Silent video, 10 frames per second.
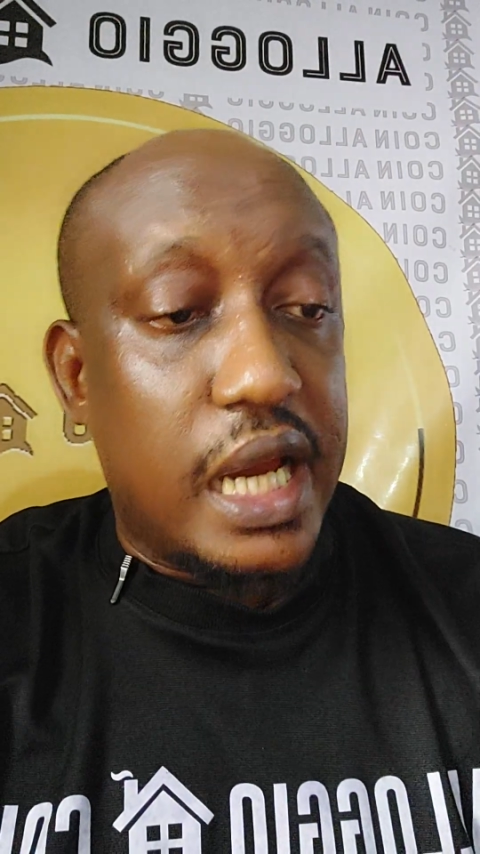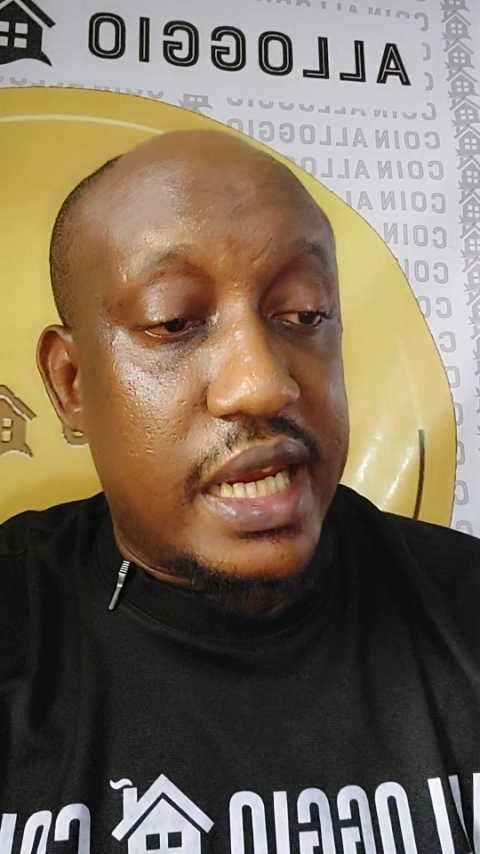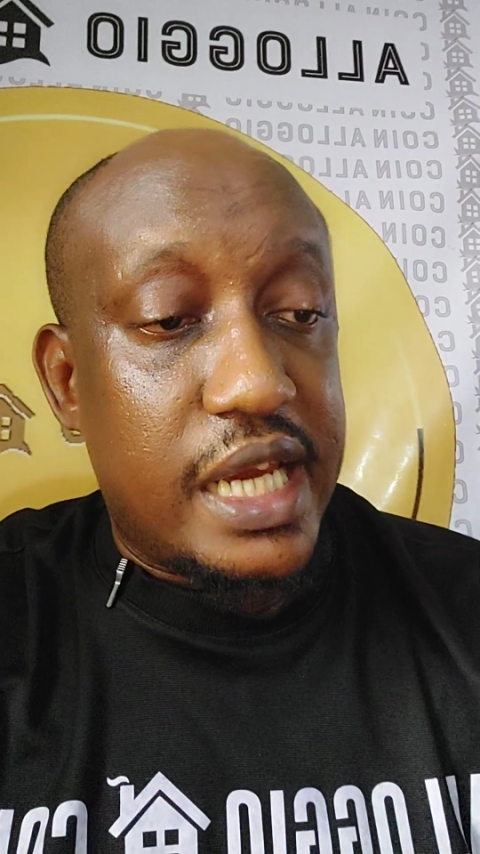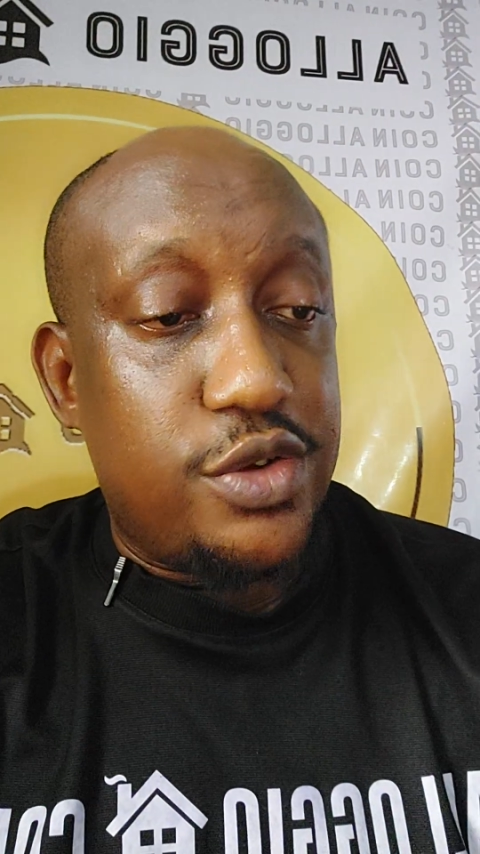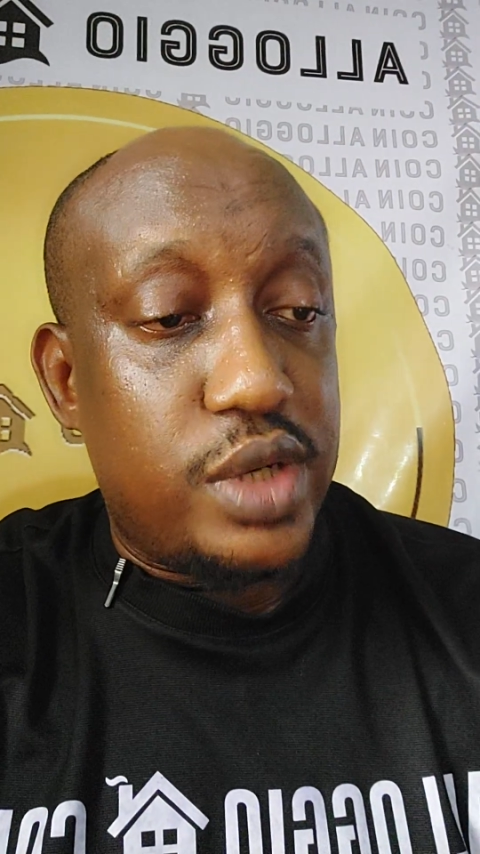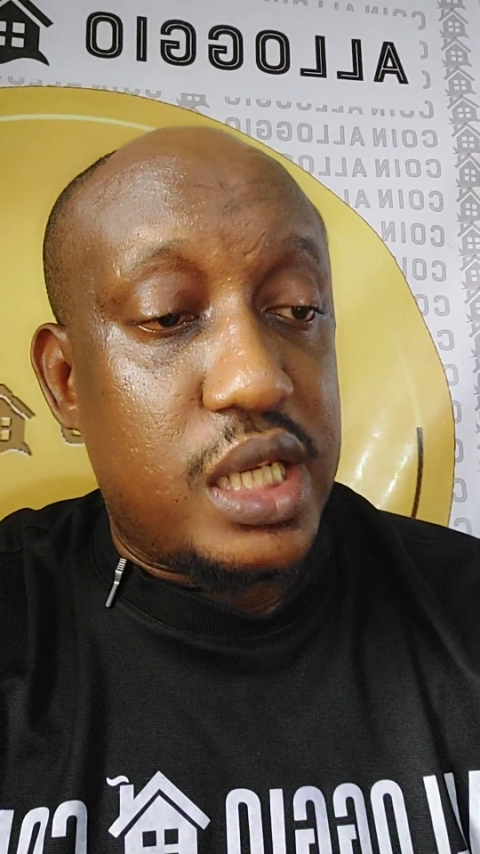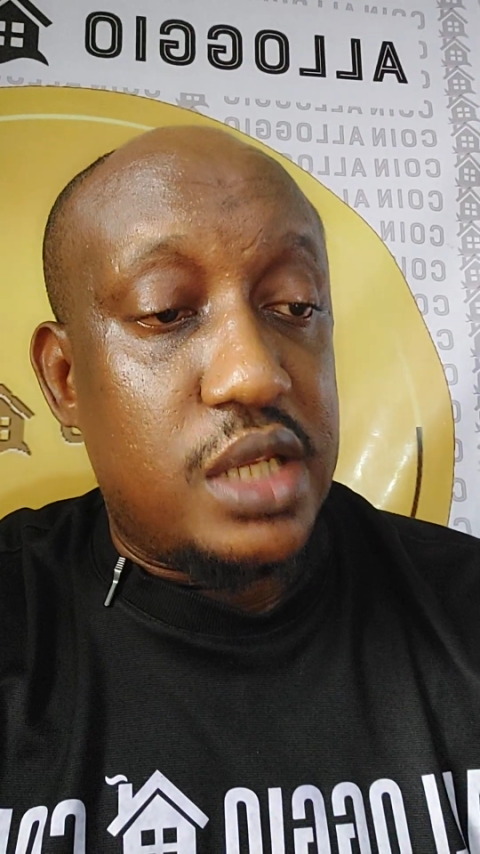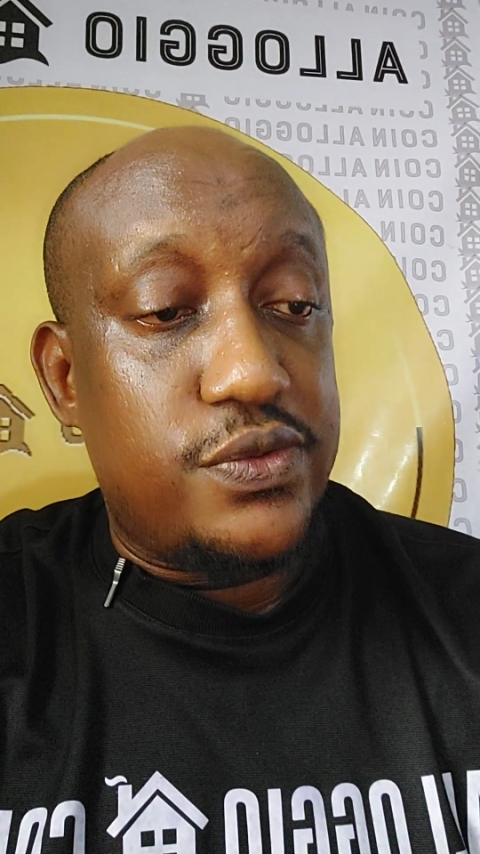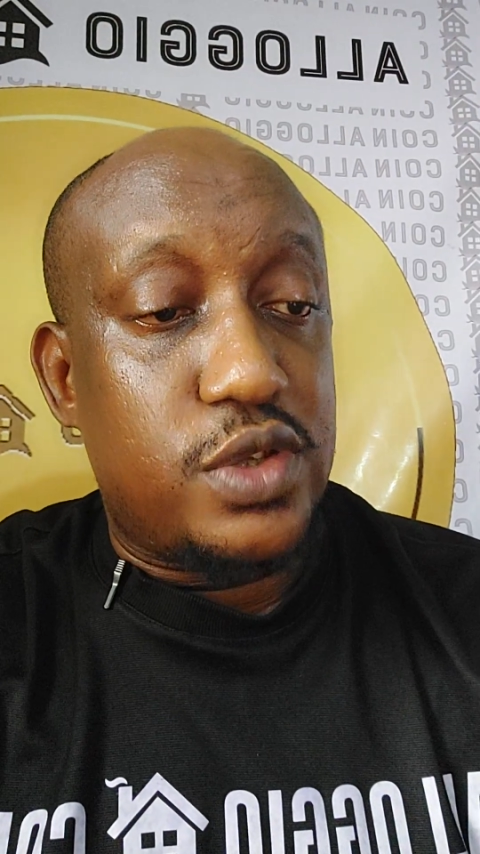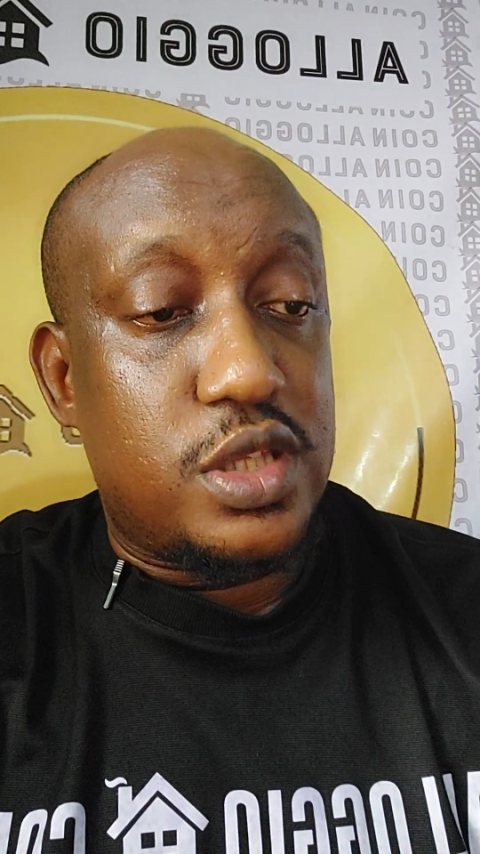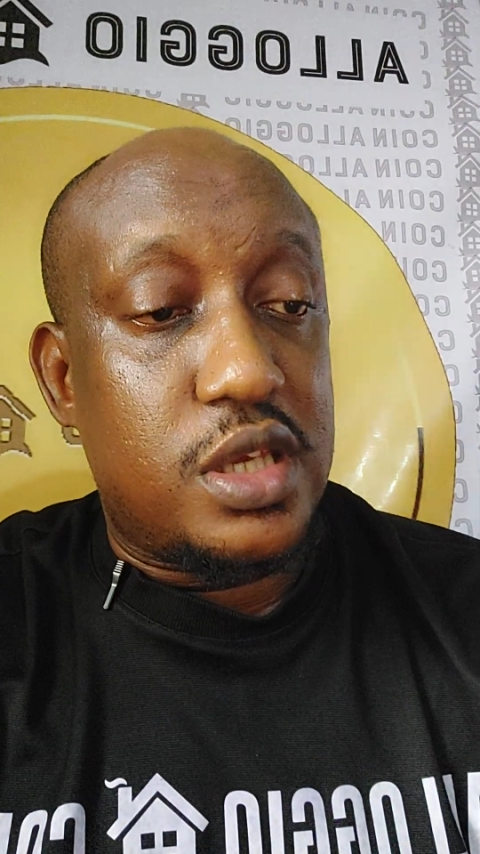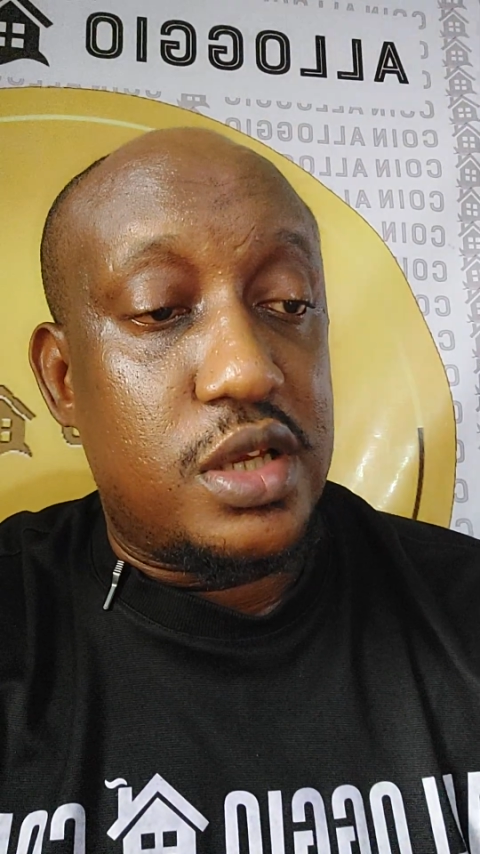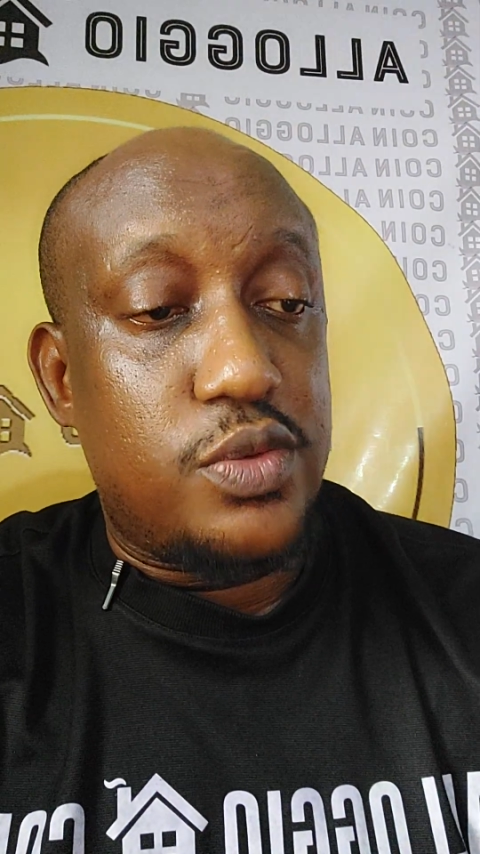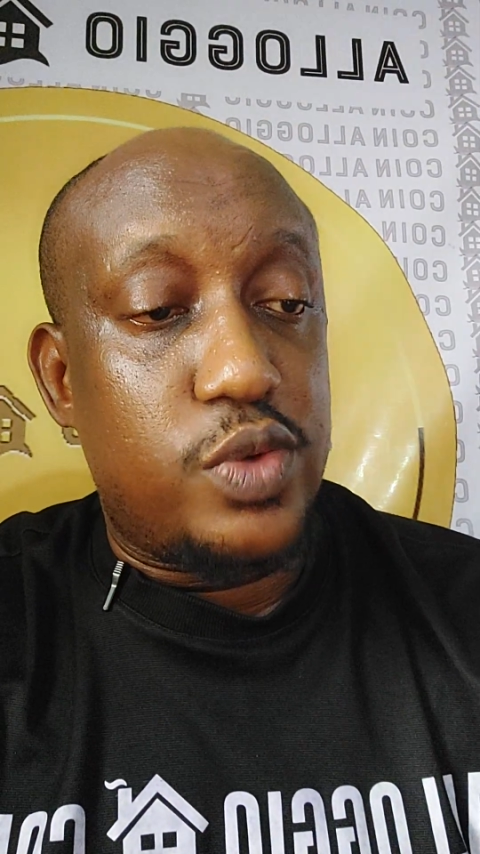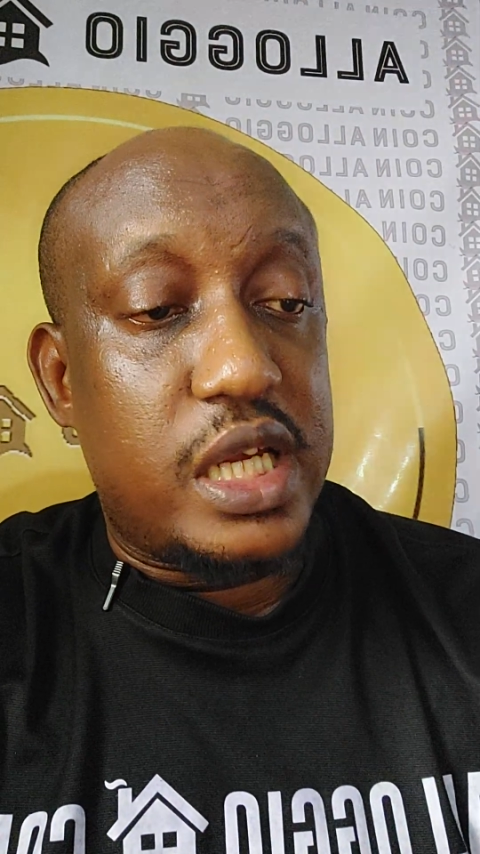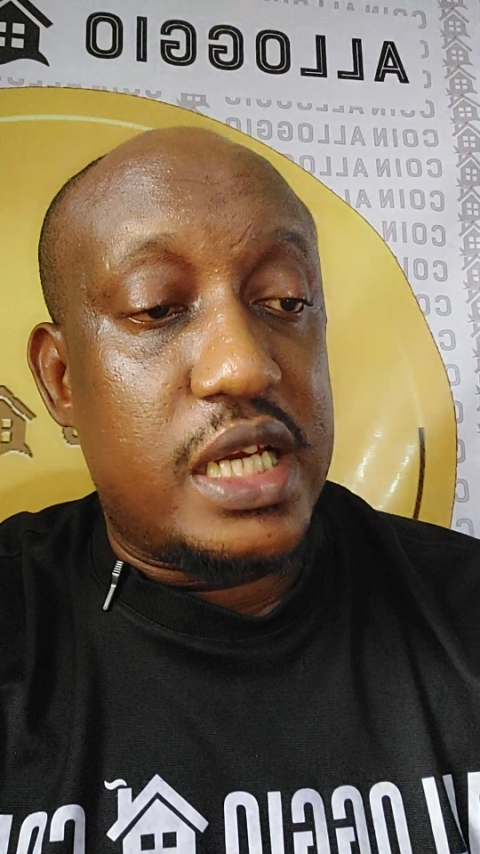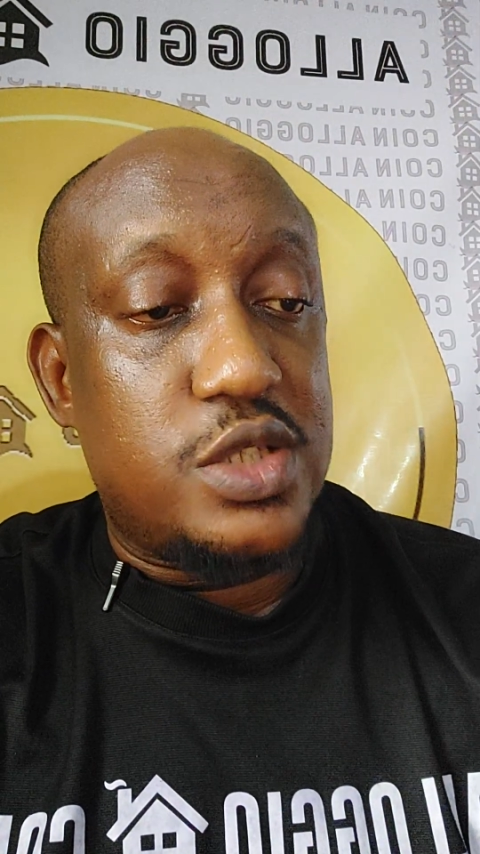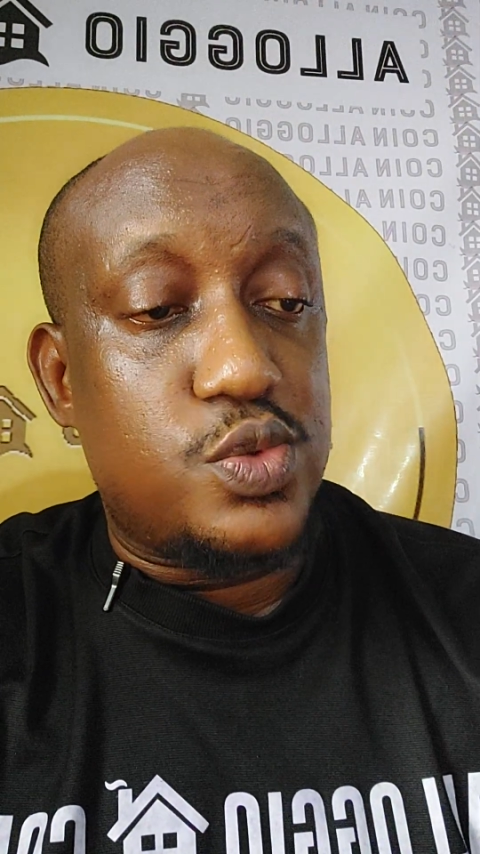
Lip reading: Either you render into whether